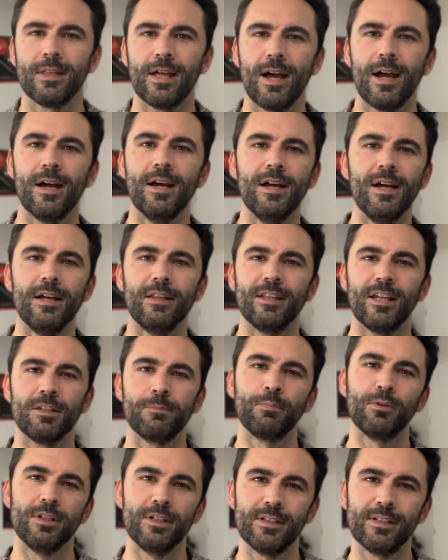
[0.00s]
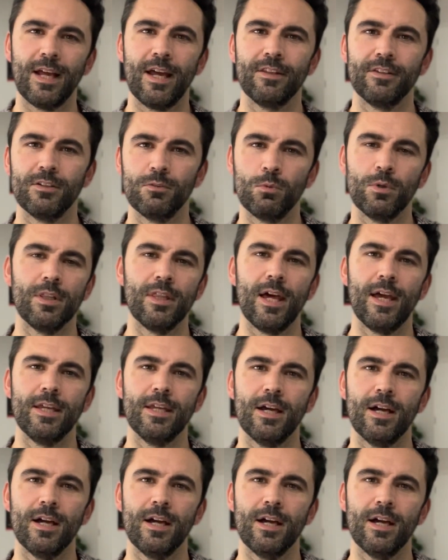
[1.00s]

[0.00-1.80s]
that. That's pretty standard with a